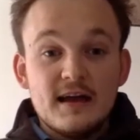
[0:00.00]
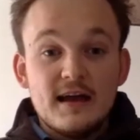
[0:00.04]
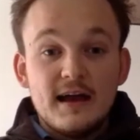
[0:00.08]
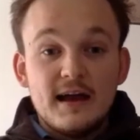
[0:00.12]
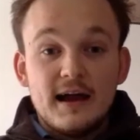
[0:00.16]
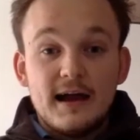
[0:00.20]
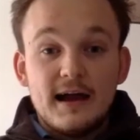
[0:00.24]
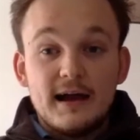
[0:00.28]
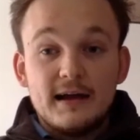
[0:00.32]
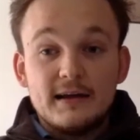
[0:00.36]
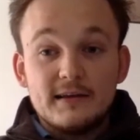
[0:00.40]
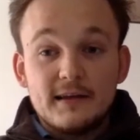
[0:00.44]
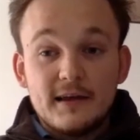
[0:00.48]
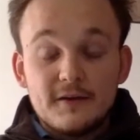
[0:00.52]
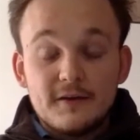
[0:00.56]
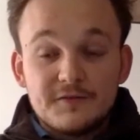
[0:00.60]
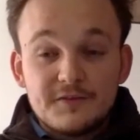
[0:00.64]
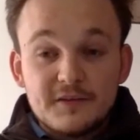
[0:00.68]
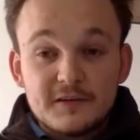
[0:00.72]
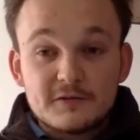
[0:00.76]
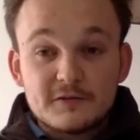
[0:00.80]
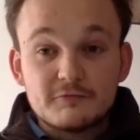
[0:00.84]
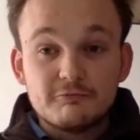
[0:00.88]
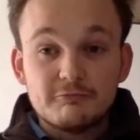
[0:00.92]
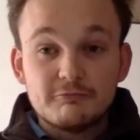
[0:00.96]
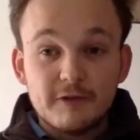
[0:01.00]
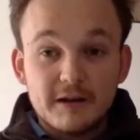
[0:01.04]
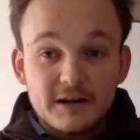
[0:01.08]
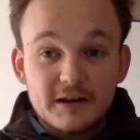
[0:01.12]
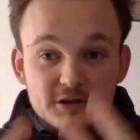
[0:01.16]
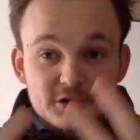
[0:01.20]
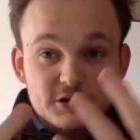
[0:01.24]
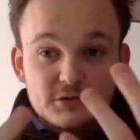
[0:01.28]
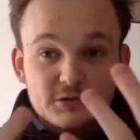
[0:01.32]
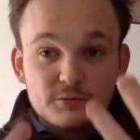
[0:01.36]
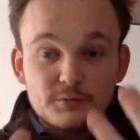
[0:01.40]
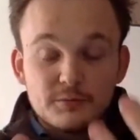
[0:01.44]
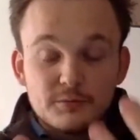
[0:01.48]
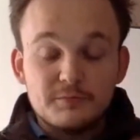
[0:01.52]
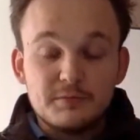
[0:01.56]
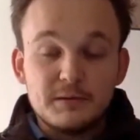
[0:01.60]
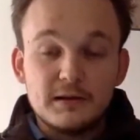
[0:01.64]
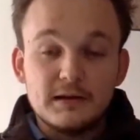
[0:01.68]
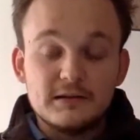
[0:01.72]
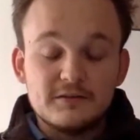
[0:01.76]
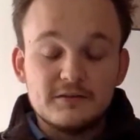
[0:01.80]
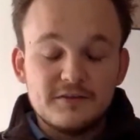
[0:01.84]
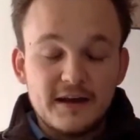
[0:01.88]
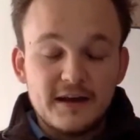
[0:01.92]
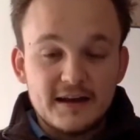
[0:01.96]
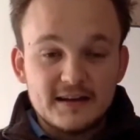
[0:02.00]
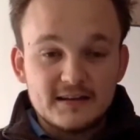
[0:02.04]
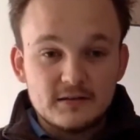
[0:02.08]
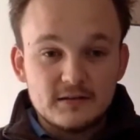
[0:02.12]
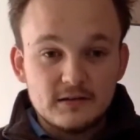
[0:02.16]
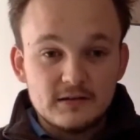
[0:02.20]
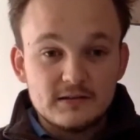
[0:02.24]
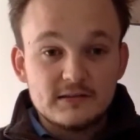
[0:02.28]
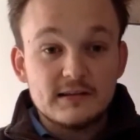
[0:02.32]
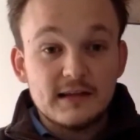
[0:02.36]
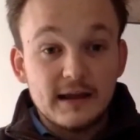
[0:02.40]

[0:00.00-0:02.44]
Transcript: And if it's rich with blood vessels